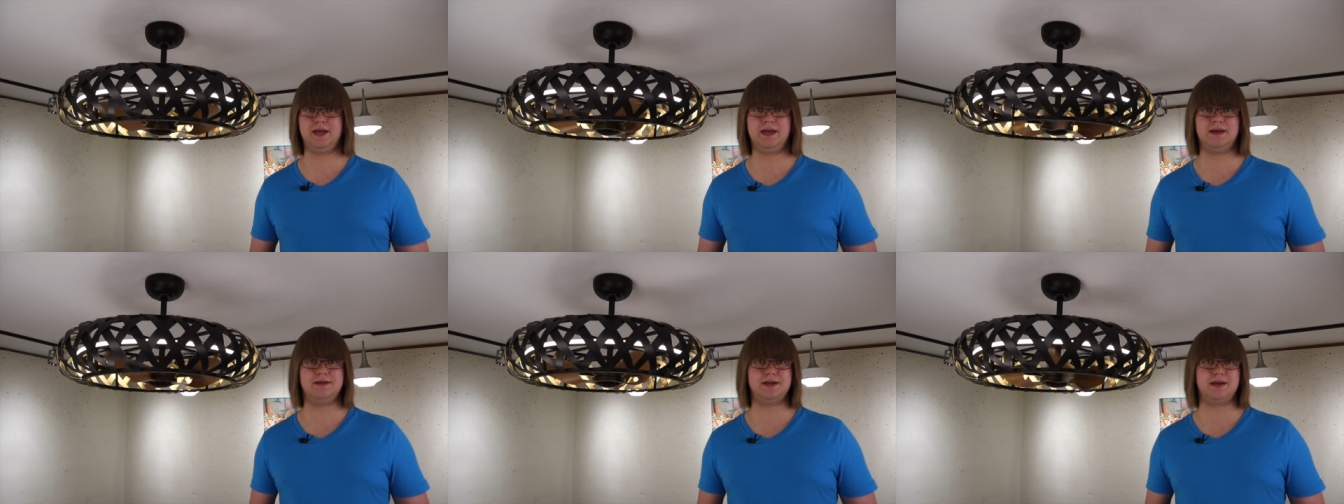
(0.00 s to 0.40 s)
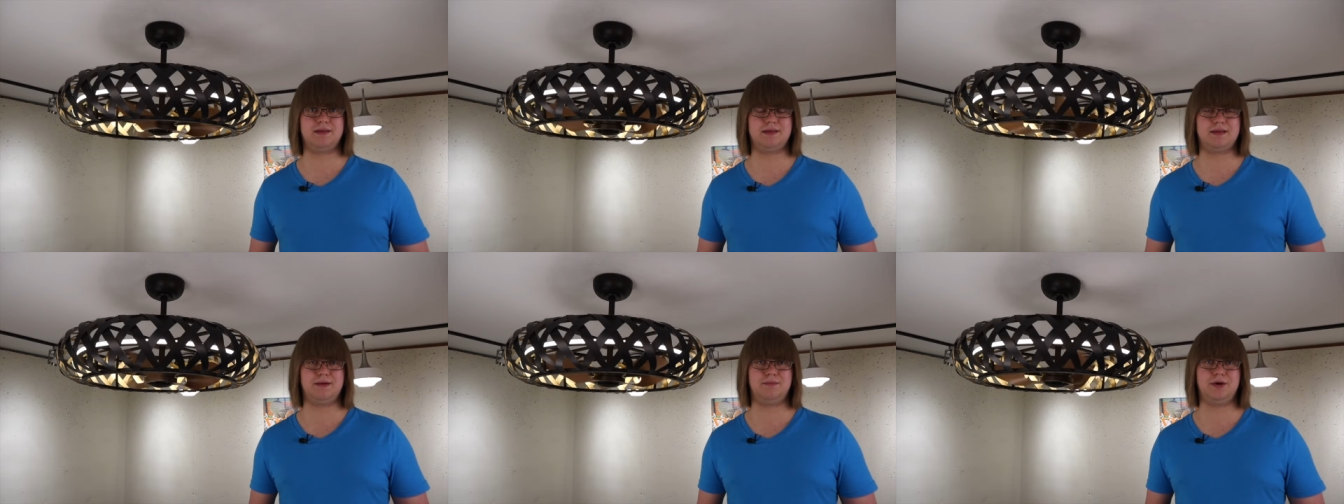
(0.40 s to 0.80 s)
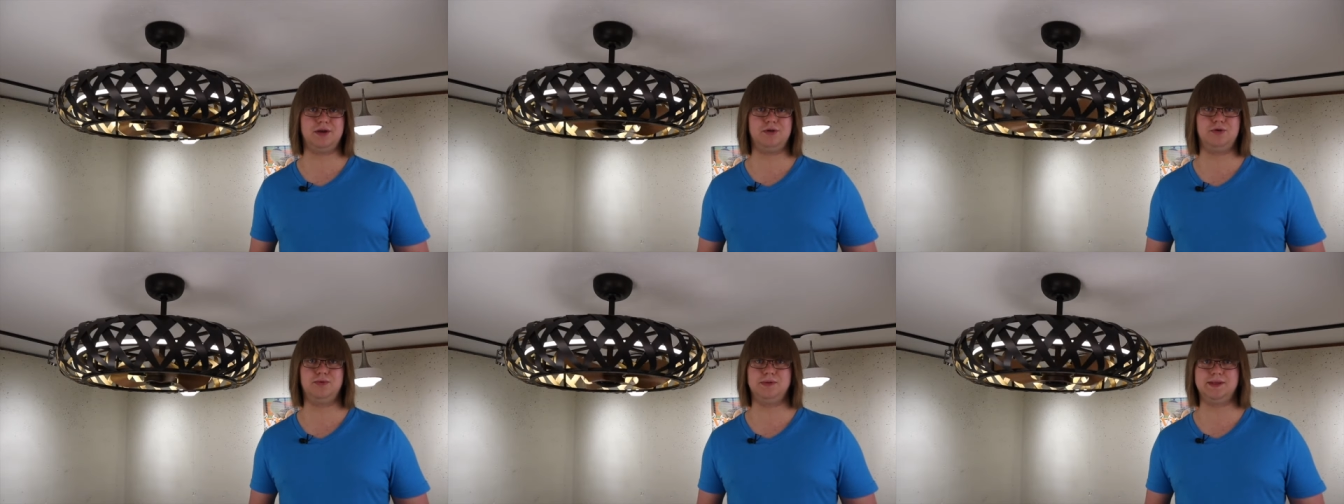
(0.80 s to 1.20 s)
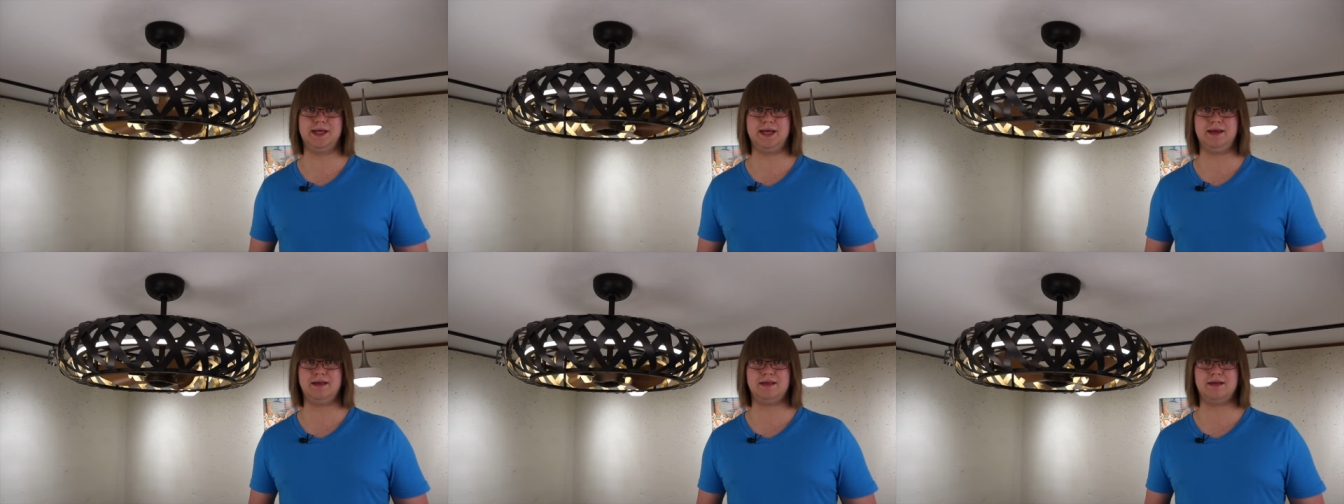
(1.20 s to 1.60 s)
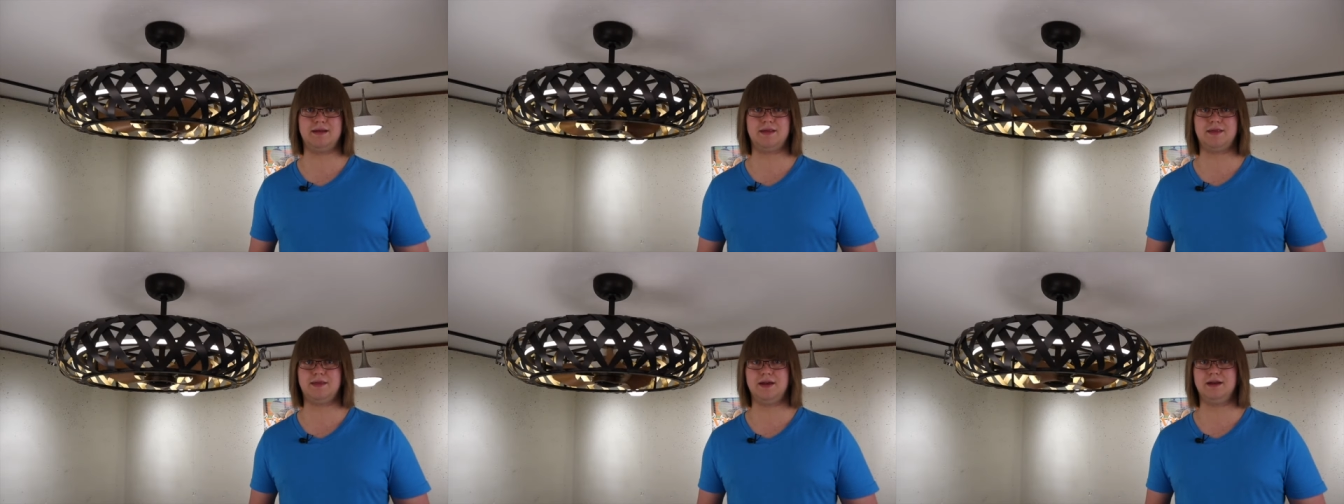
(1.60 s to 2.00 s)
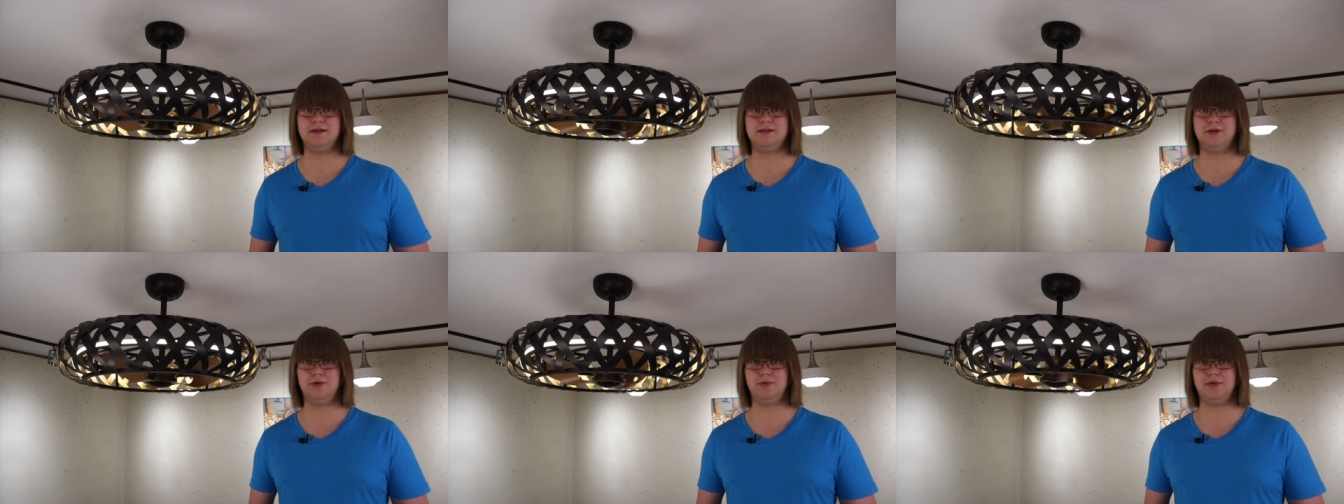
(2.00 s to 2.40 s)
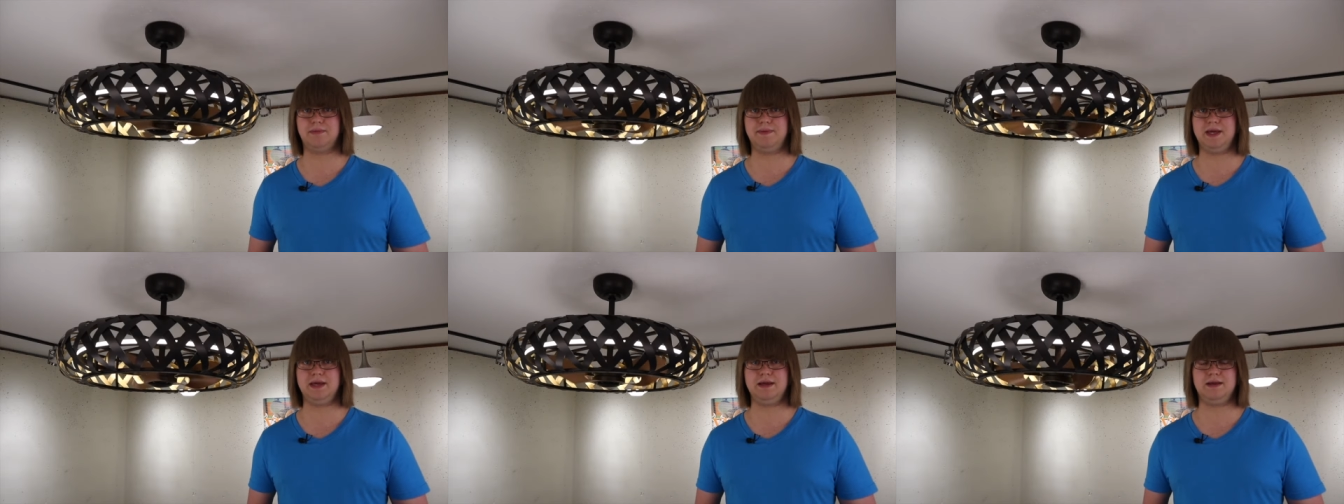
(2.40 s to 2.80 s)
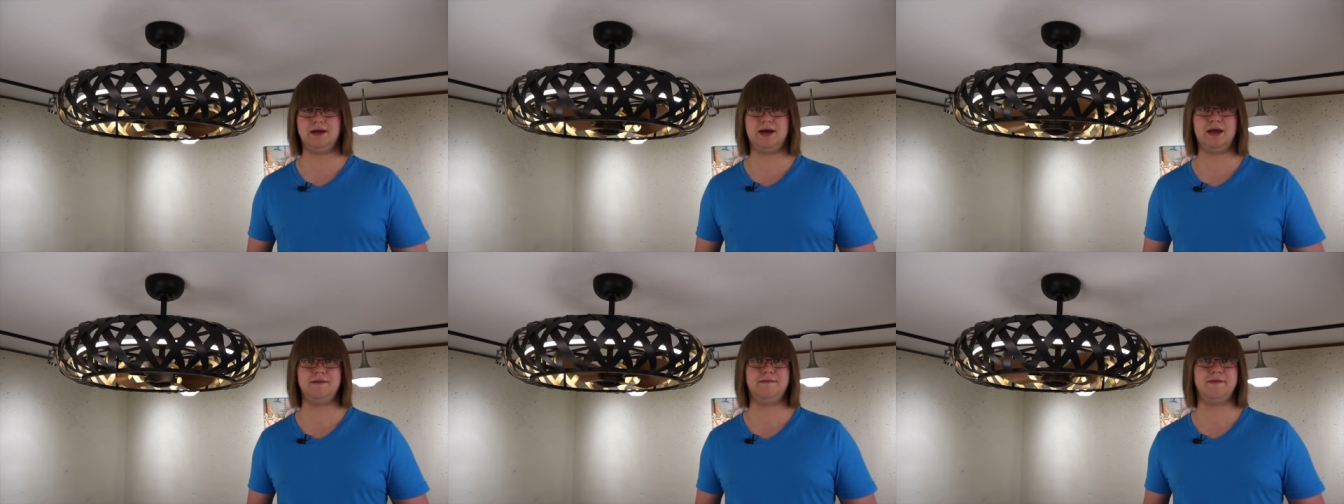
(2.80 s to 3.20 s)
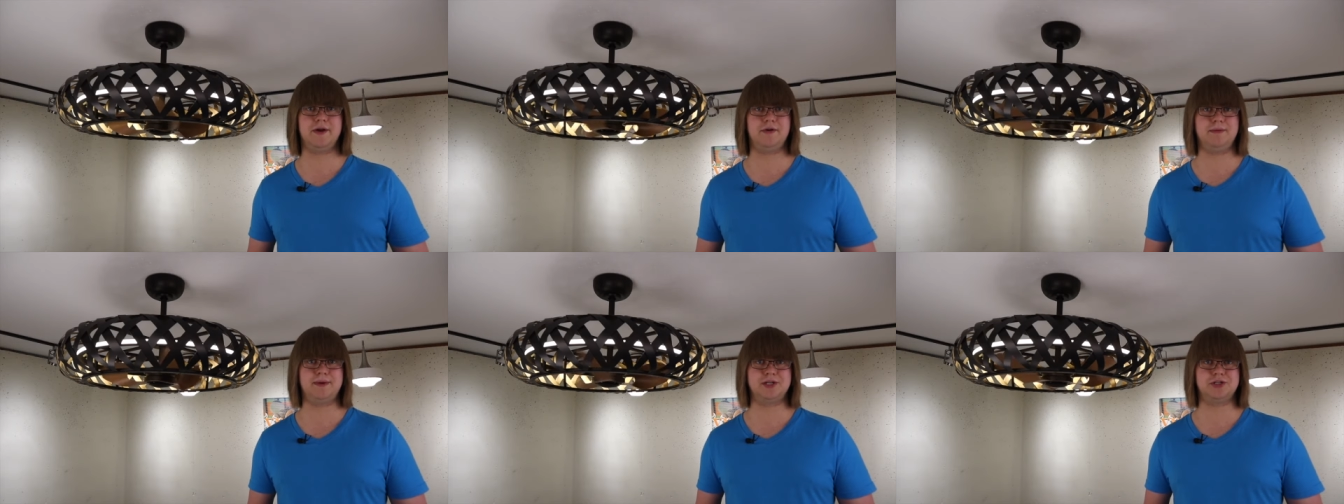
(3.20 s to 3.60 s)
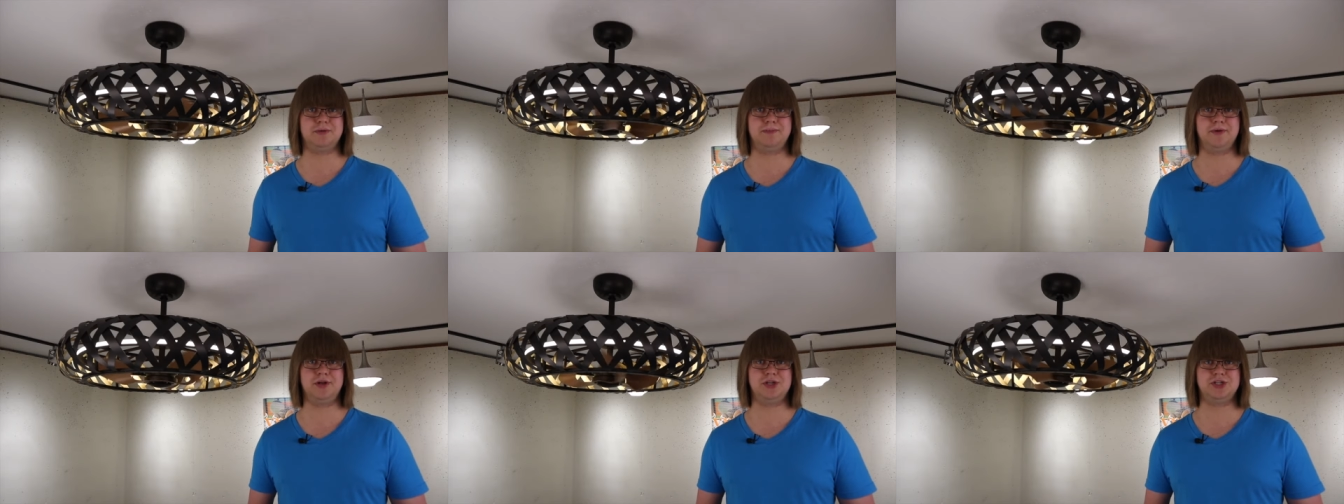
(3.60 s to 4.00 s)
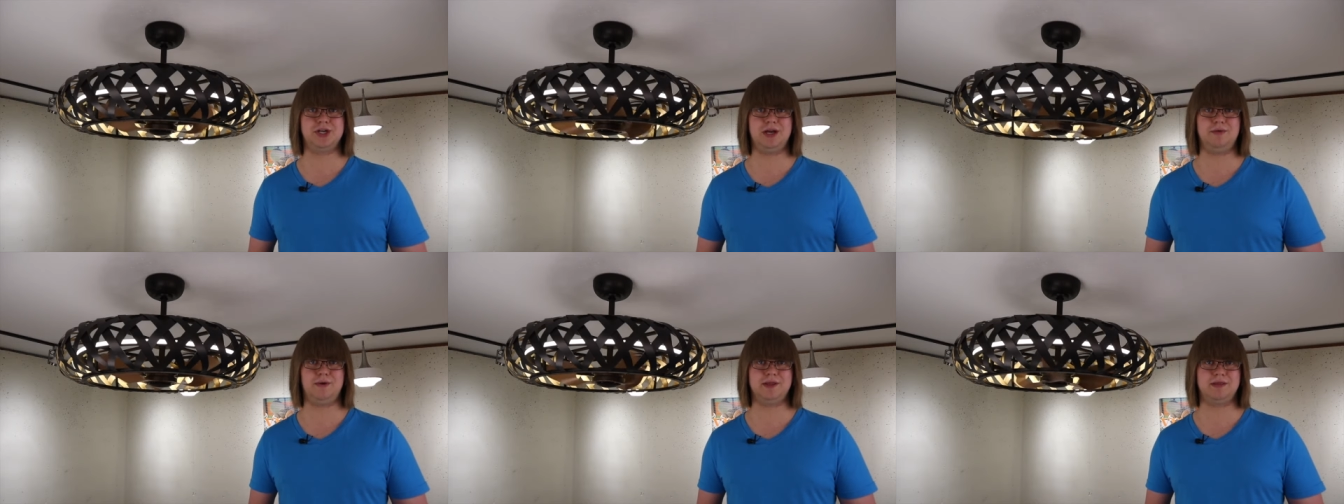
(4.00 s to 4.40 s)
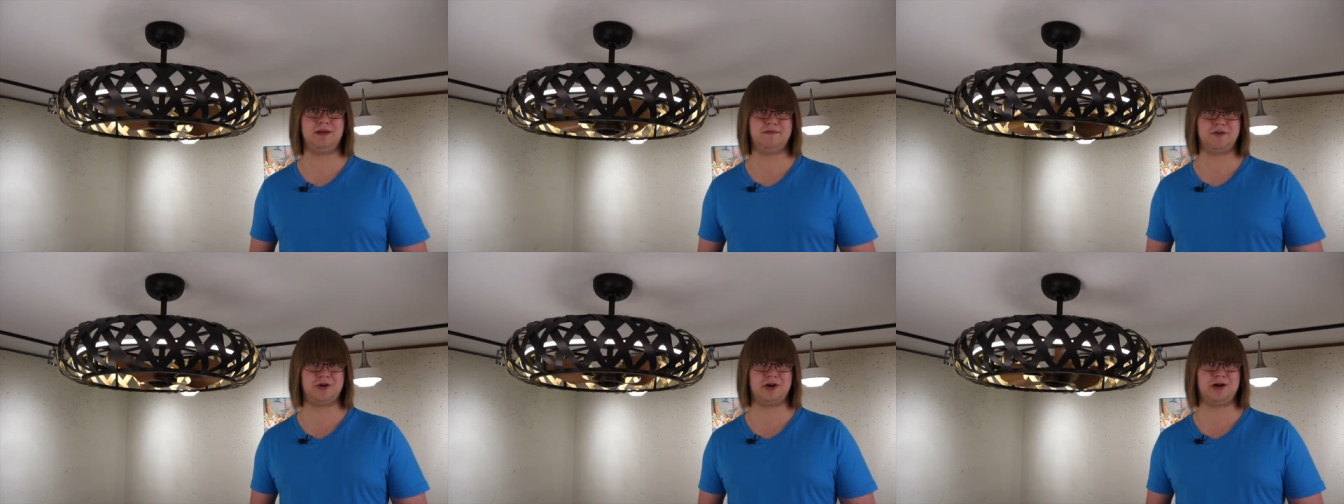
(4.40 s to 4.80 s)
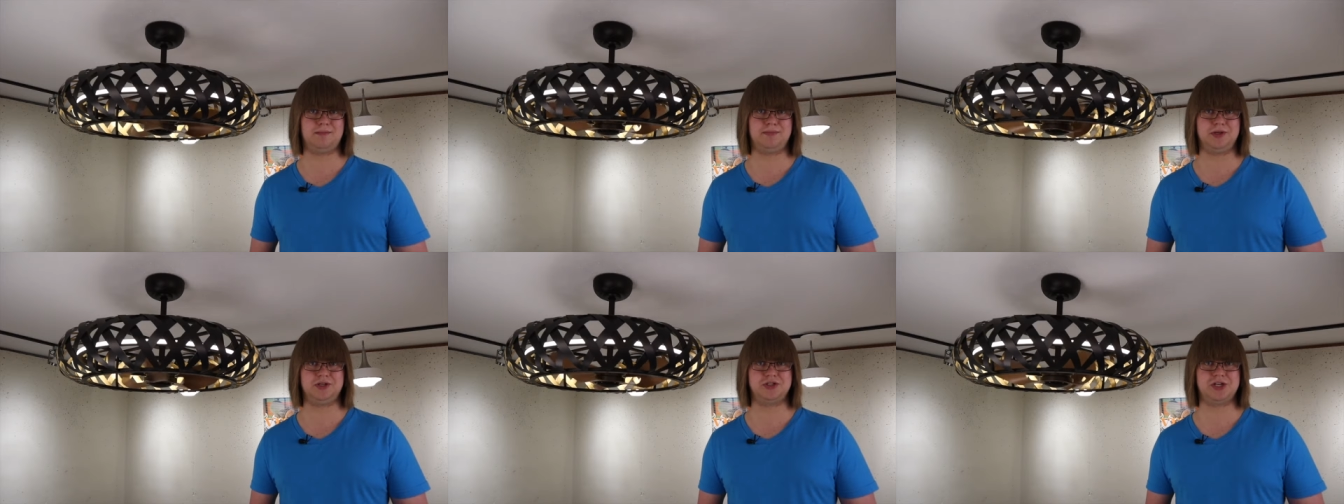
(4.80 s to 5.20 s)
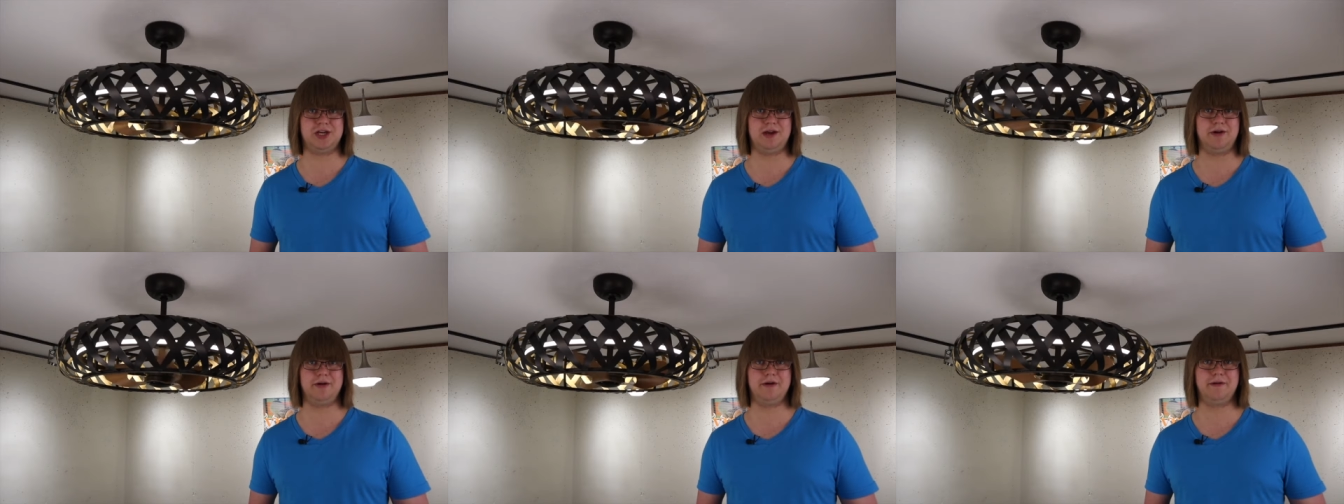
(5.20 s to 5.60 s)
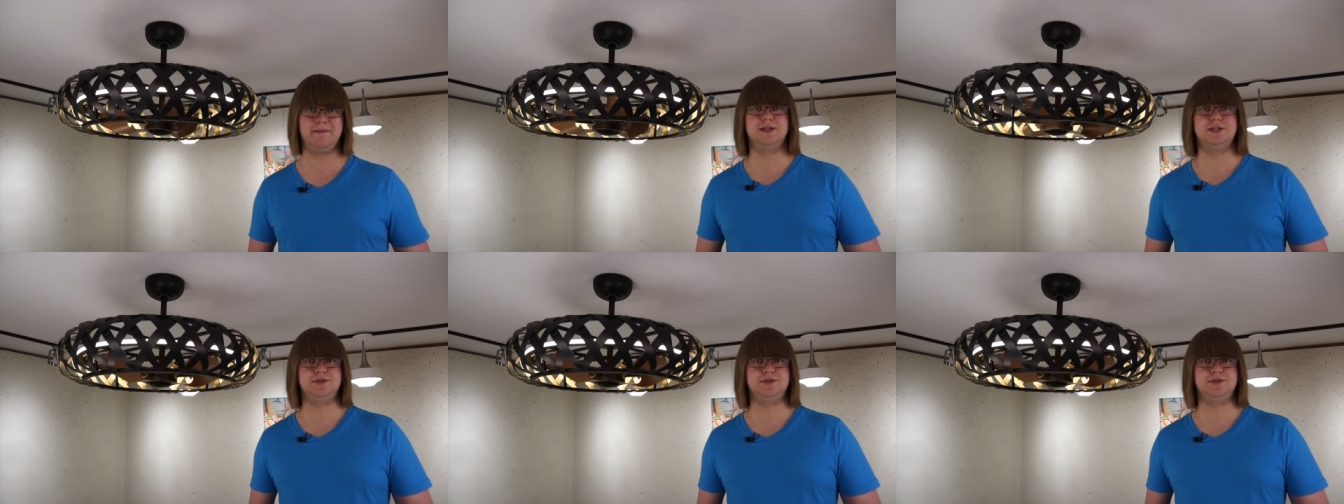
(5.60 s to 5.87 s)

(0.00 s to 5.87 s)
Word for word: and as someone who likes an aesthetic low speed, I very much appreciate what they've accomplished accomplished here.